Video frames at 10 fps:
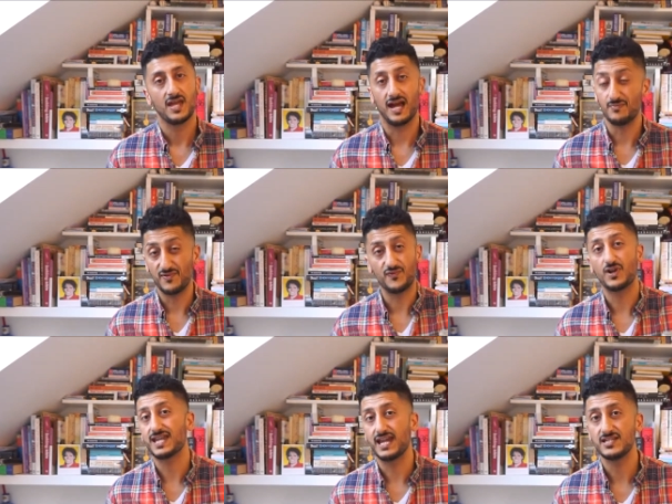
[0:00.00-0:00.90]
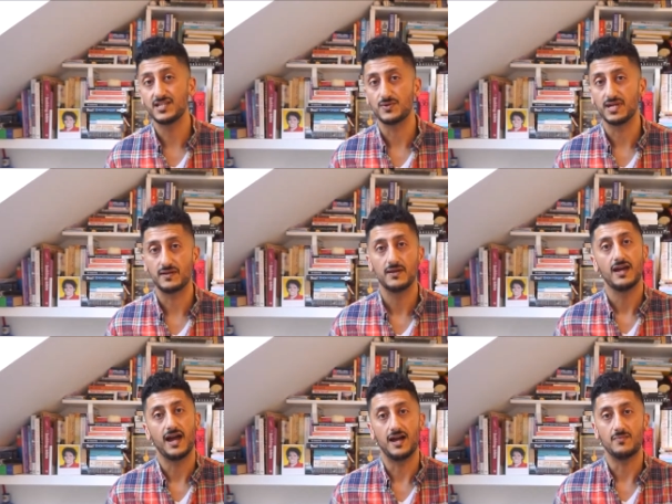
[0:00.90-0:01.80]
And before I get into it,
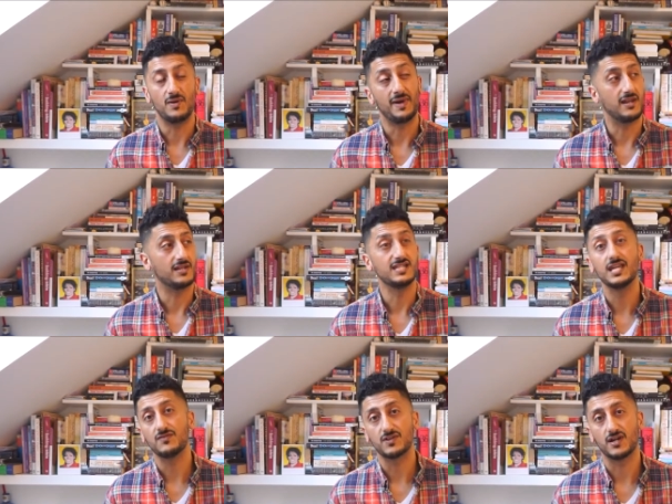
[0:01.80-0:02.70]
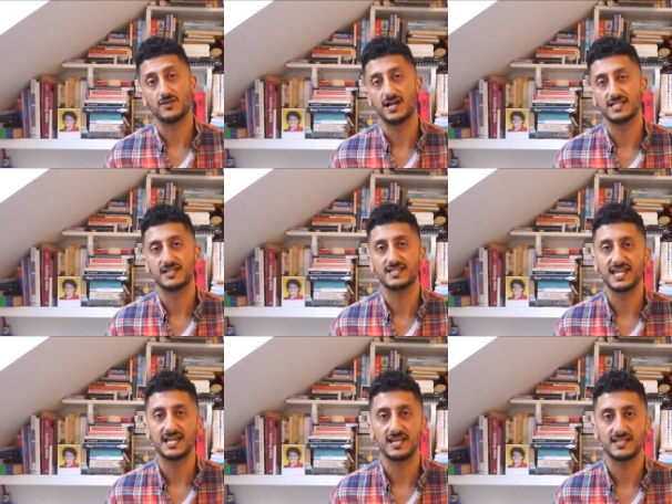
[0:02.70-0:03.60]
about a year ago, I did a
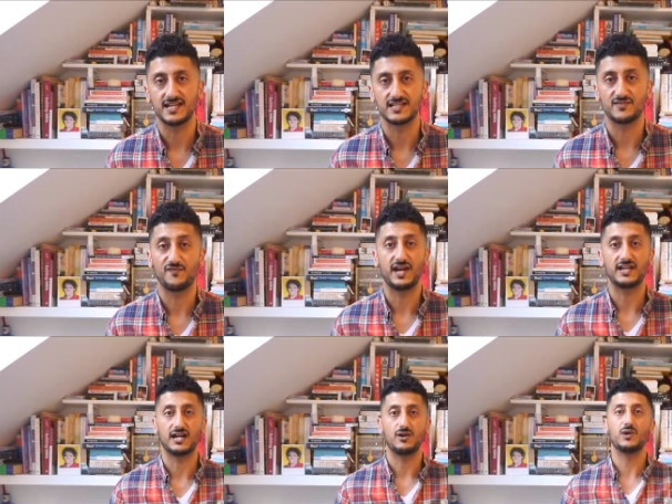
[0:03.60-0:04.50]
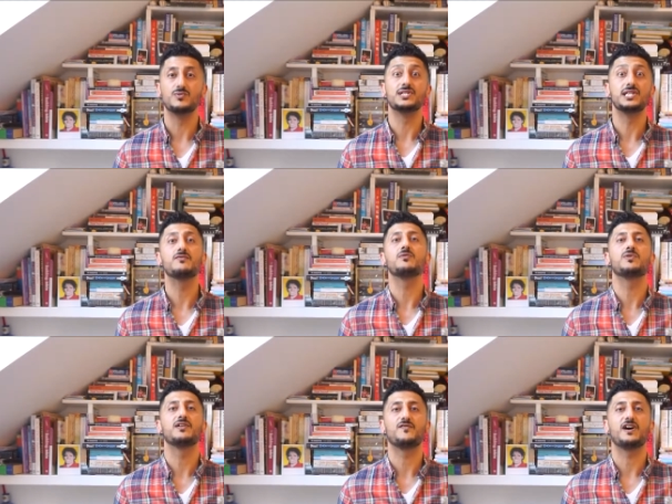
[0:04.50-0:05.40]
DNA test and found out I was
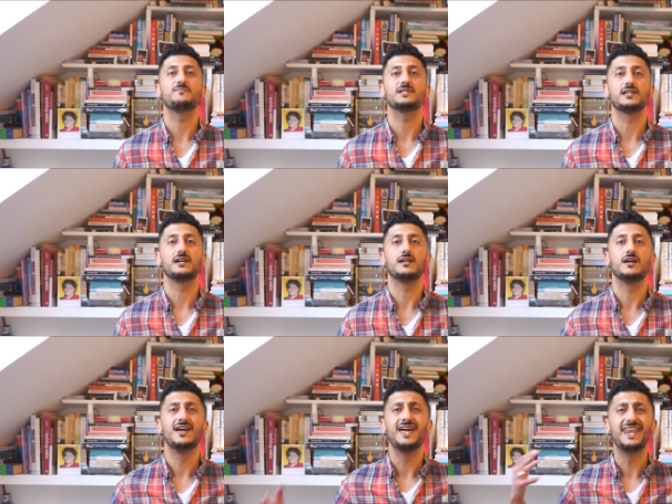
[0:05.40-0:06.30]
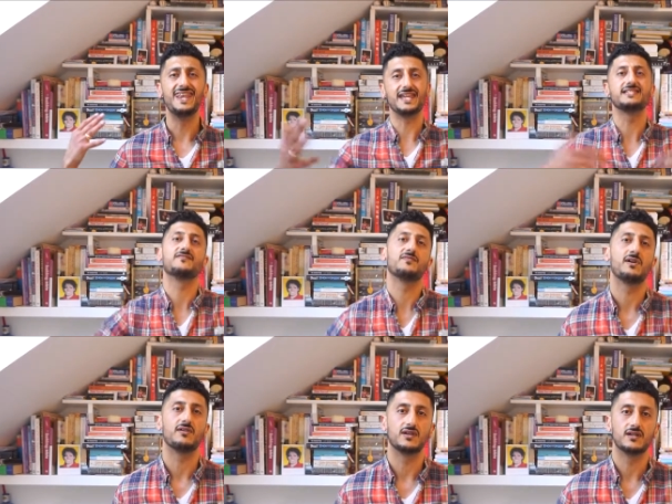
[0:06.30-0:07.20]
0.5% Native
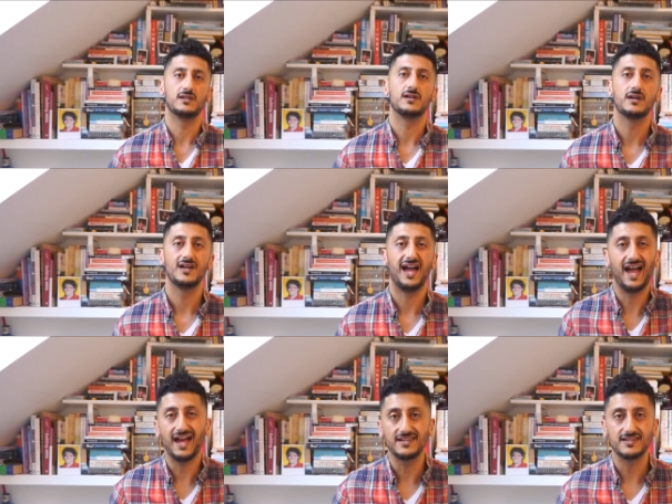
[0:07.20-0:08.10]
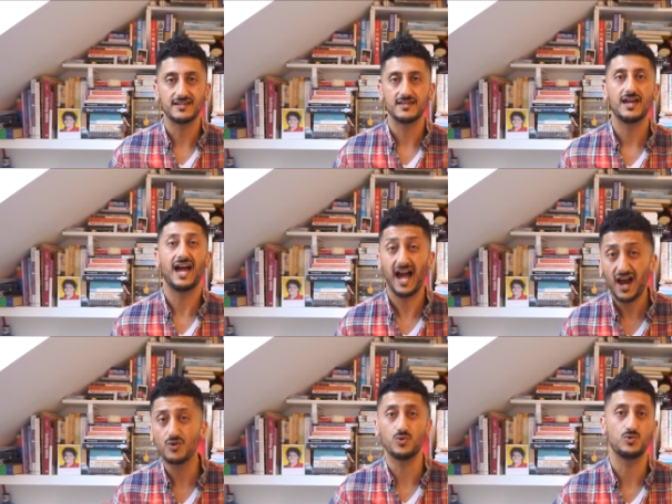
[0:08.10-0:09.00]
American. And
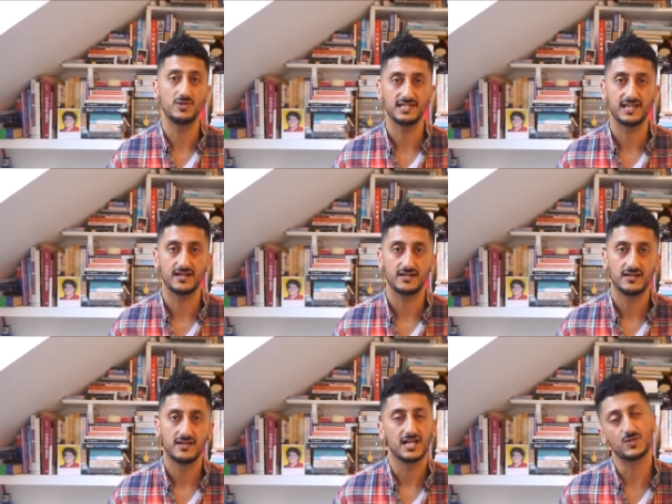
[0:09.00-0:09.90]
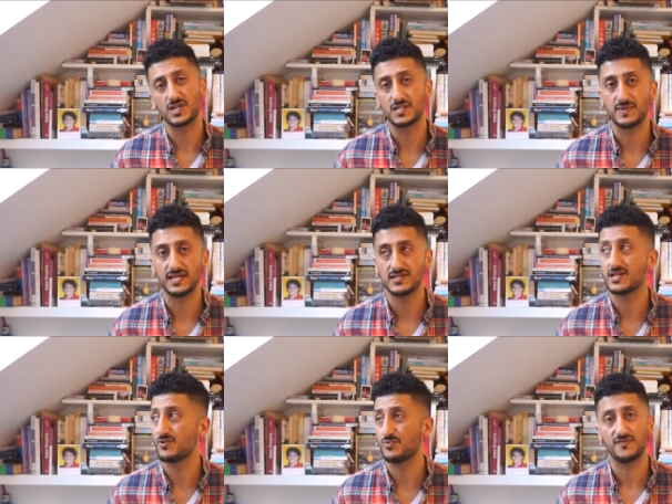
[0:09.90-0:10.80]
how cool is that? As well as being
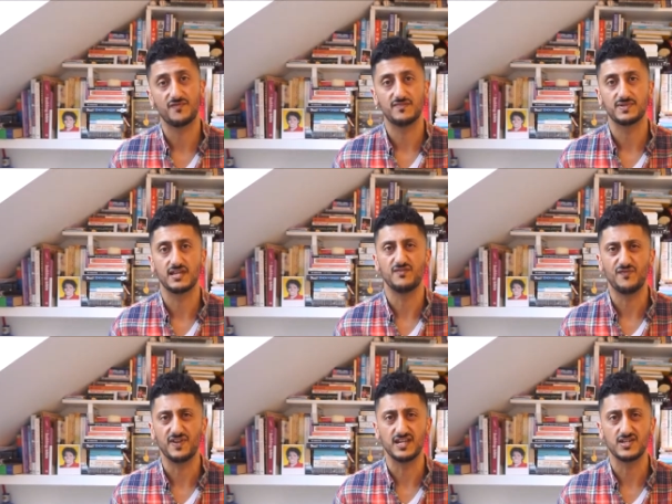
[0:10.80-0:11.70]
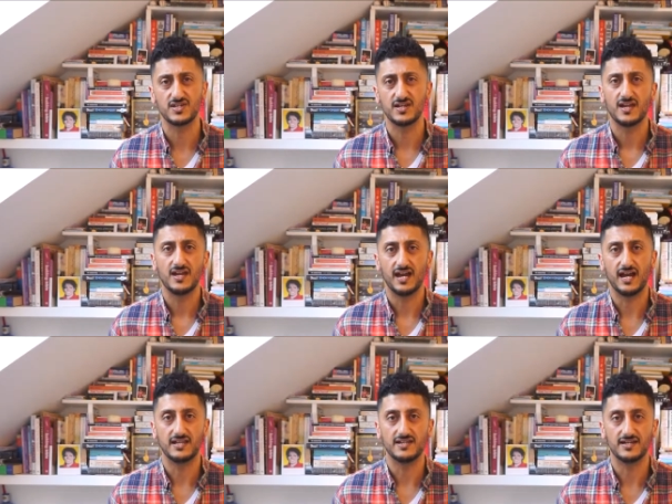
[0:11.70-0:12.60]
0.5% Finnish
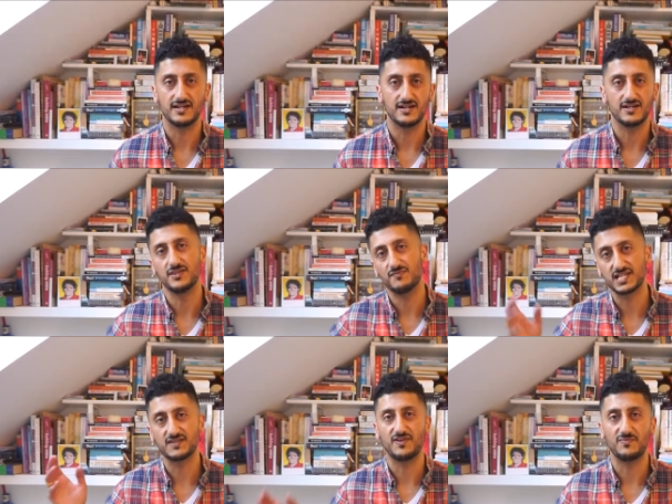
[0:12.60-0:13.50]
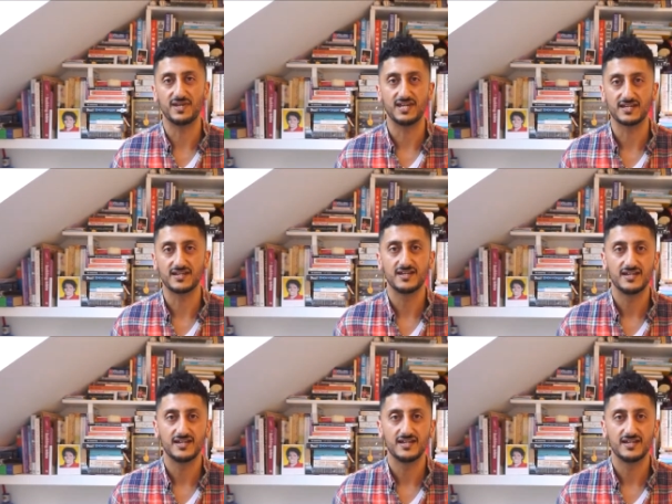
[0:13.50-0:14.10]
and the rest of it being